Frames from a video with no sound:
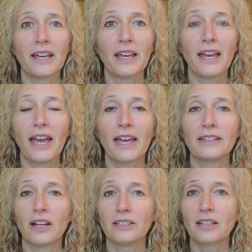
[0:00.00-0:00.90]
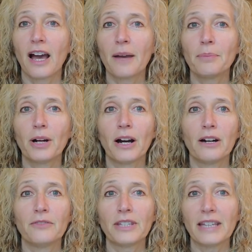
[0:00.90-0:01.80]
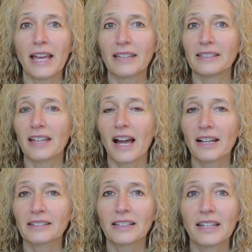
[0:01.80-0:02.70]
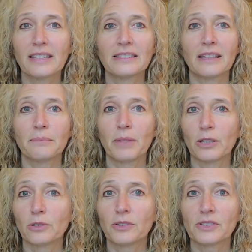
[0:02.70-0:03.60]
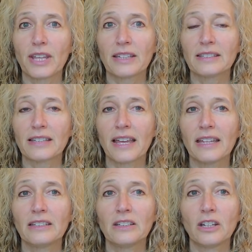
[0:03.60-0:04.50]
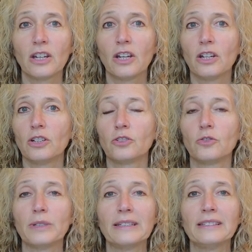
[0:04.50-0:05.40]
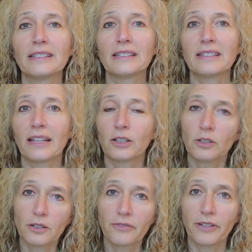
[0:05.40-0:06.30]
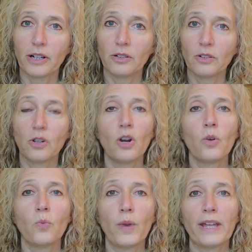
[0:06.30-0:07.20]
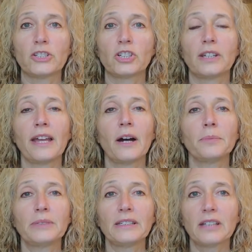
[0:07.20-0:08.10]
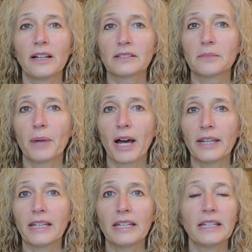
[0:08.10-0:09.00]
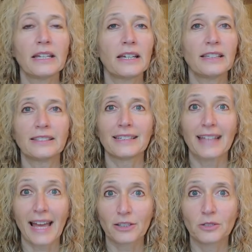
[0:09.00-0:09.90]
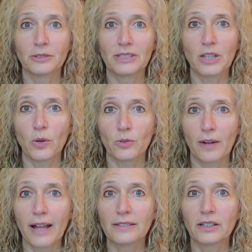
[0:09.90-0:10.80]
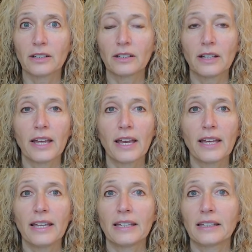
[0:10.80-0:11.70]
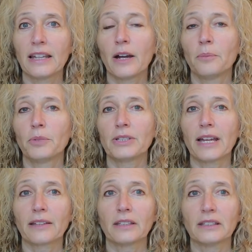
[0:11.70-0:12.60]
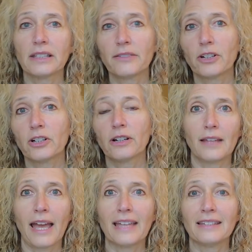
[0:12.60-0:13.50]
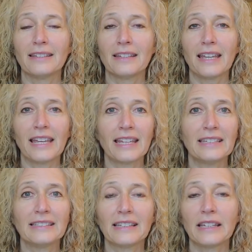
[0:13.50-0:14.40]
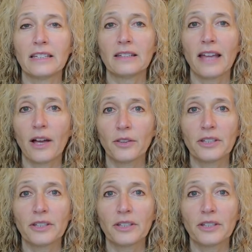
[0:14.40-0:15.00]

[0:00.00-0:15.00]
and on top of the antioxidants and minerals they contain, greens contain chlorophyll, which can help detox the body. It's a natural deodorizer. It can help protect the liver and aids in healthy